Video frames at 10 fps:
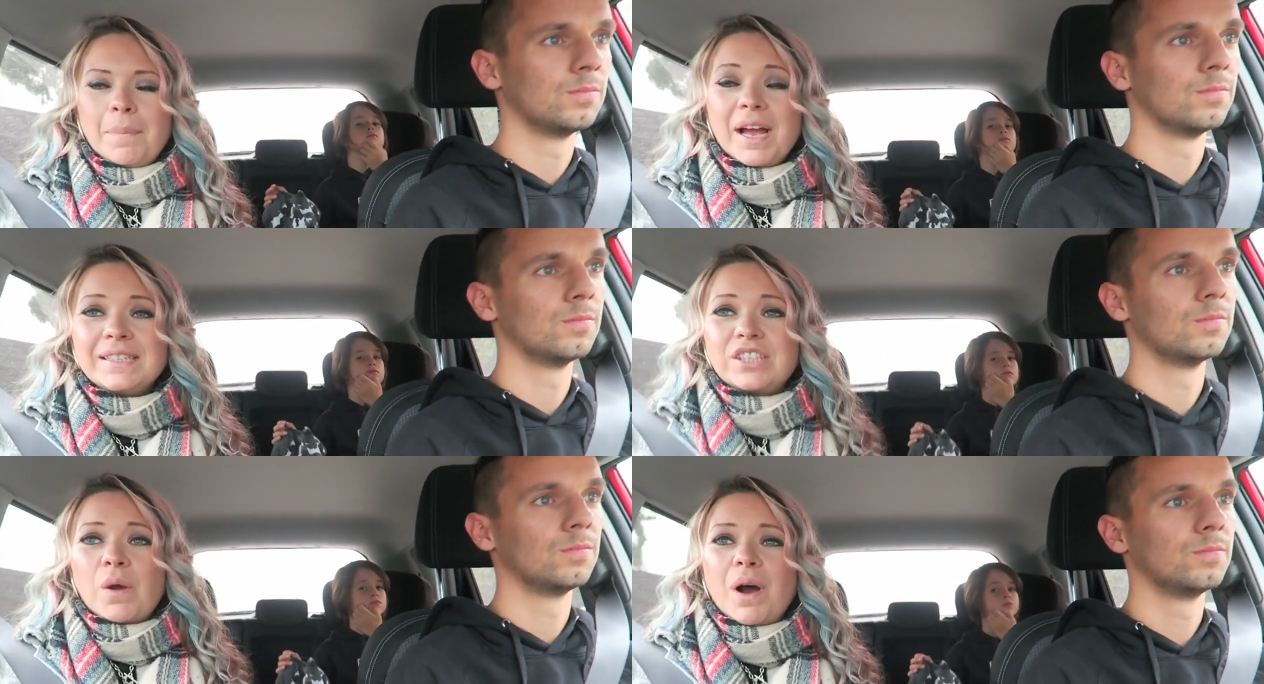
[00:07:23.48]
Speaker 1: But
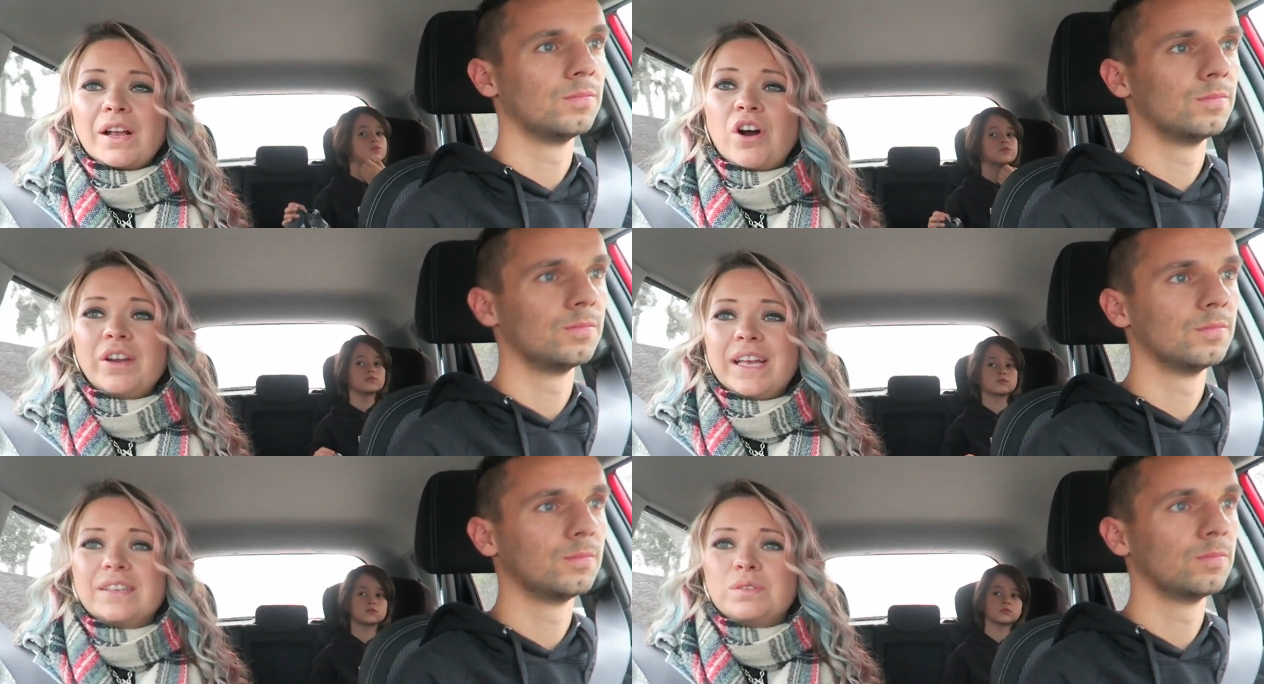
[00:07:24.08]
it's so
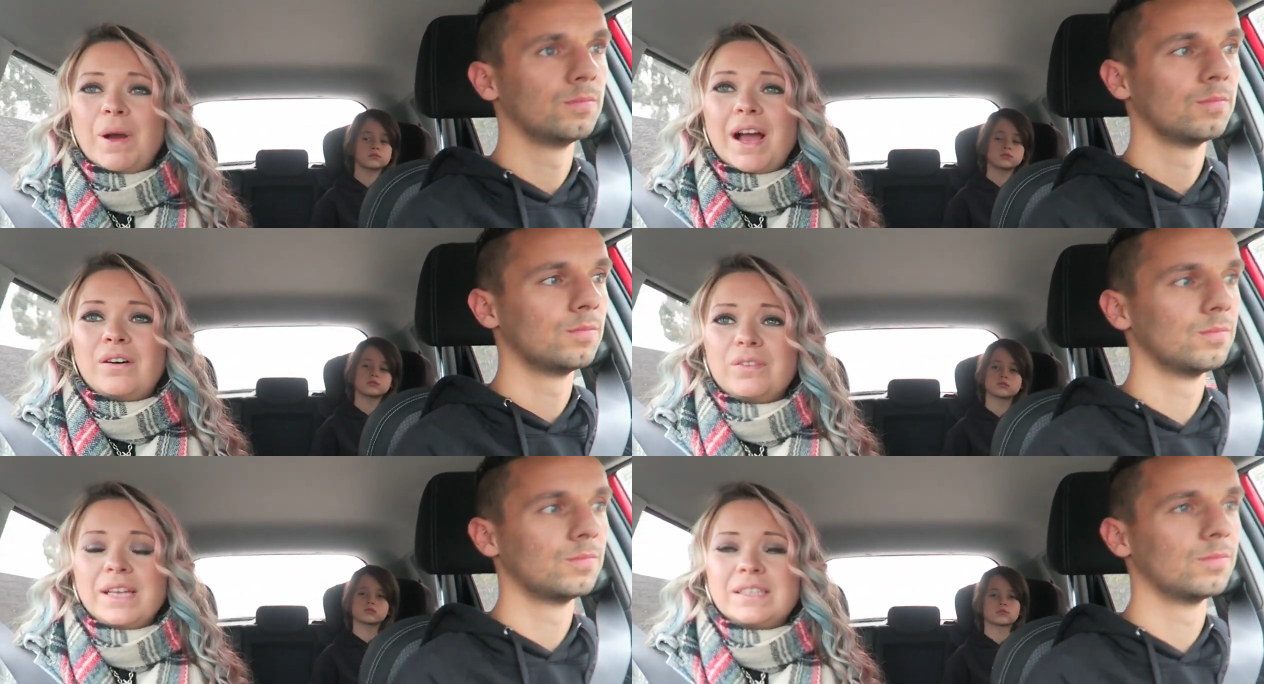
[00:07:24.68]
iconic as
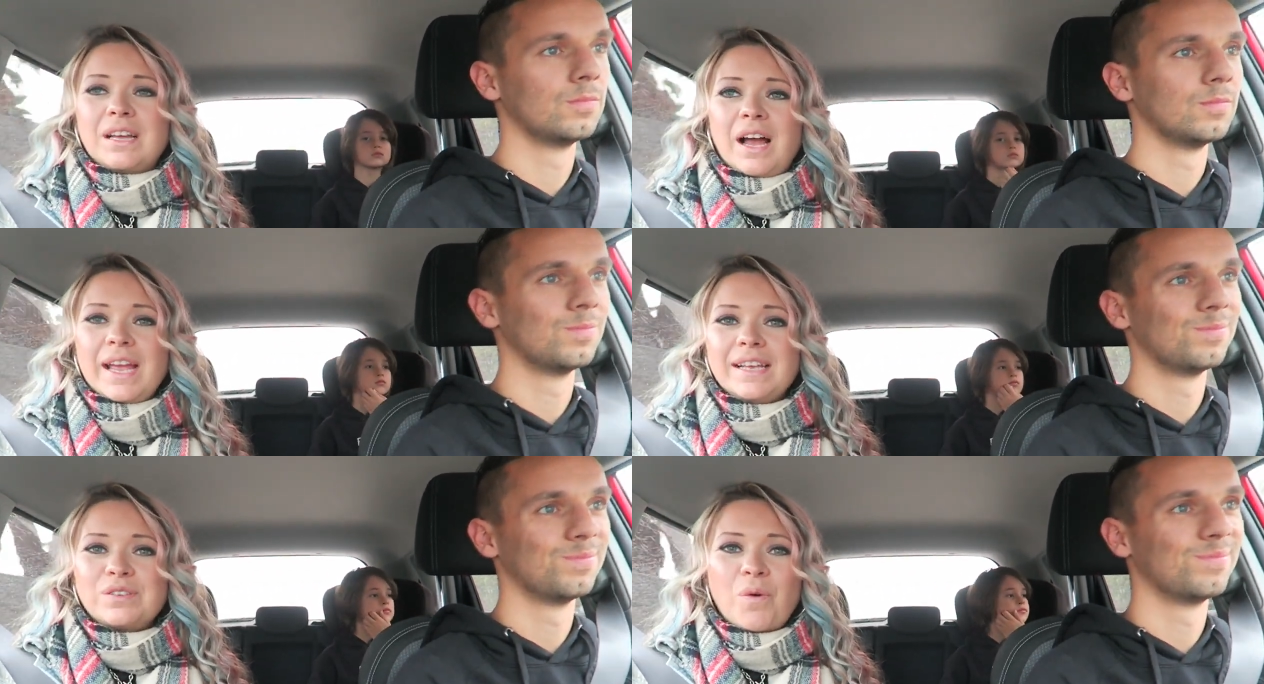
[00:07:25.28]
well. It's
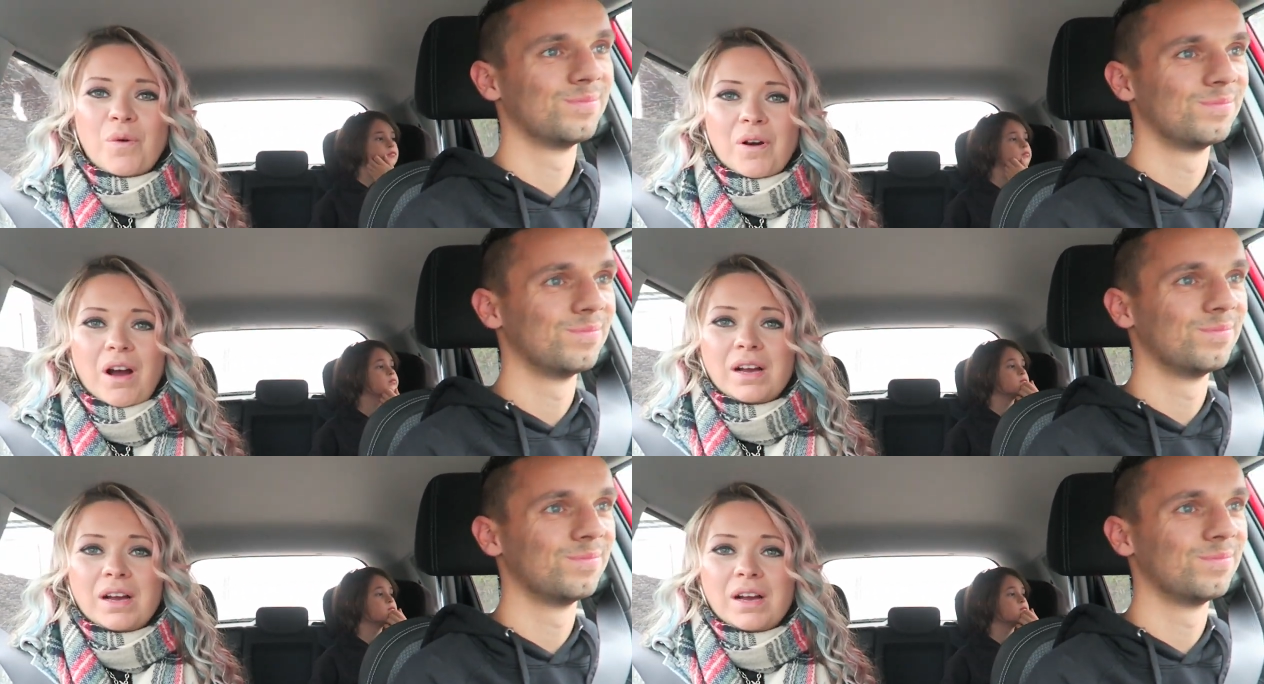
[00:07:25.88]
like, it's all,